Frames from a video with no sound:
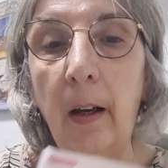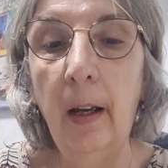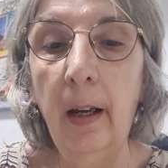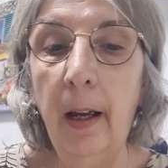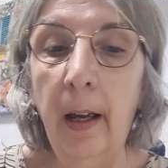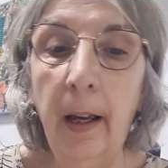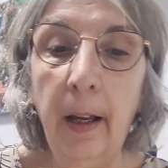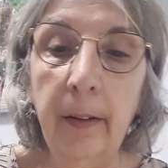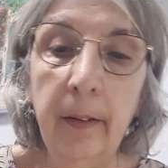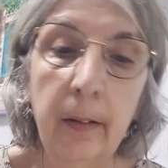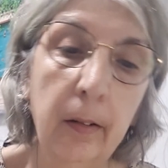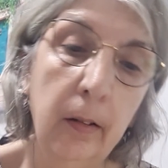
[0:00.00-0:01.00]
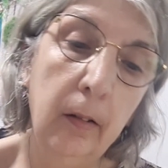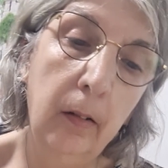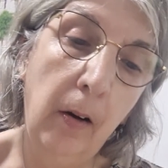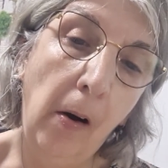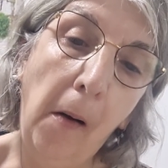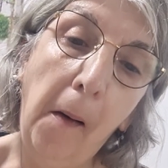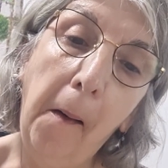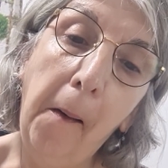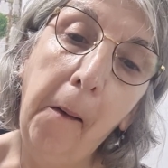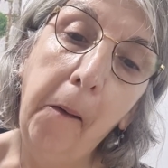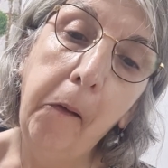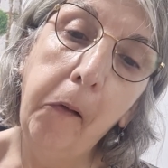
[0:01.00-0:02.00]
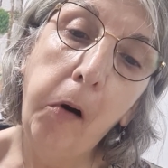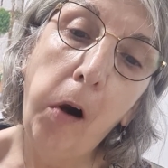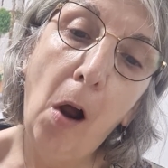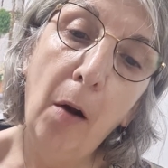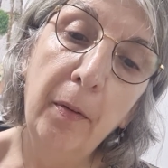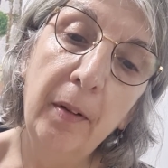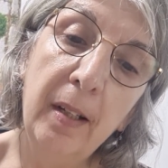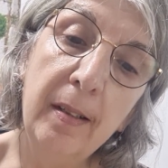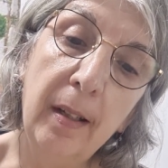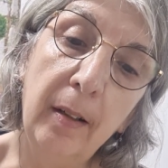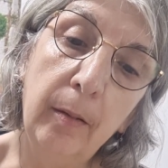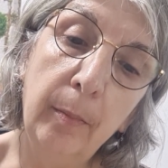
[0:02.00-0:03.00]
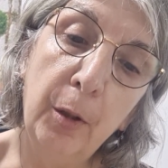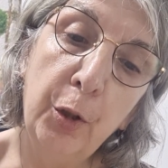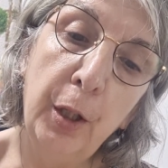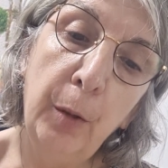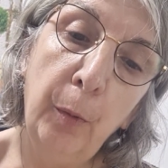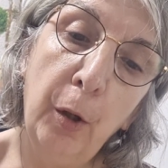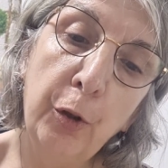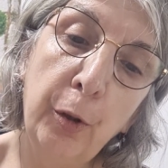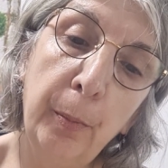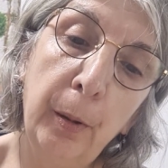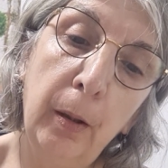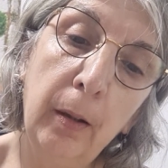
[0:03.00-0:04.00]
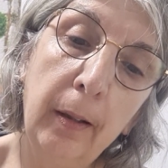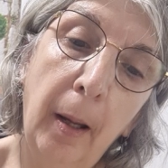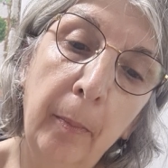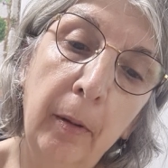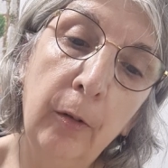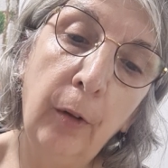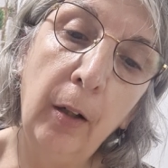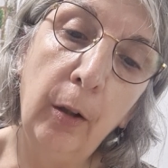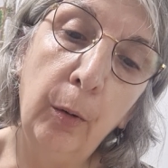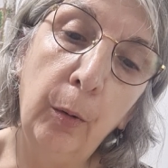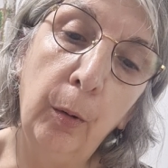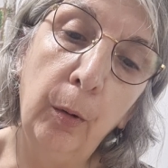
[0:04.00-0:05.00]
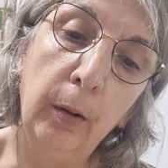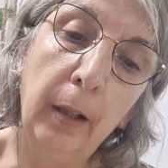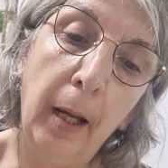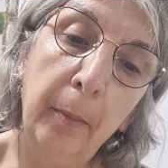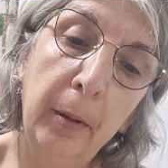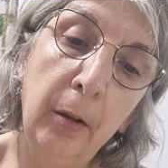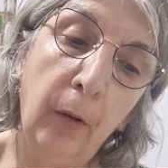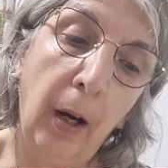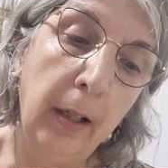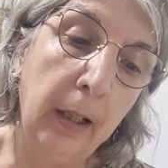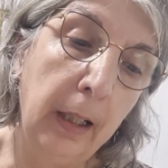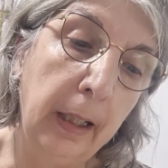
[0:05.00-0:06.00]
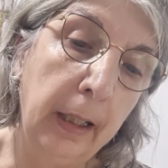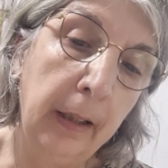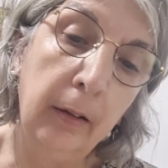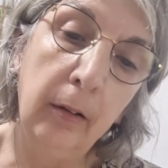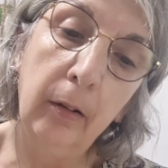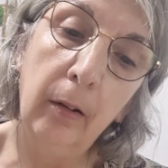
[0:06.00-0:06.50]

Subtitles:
And that's it. Machine washable, tumble dry cool, can be dry cleaned.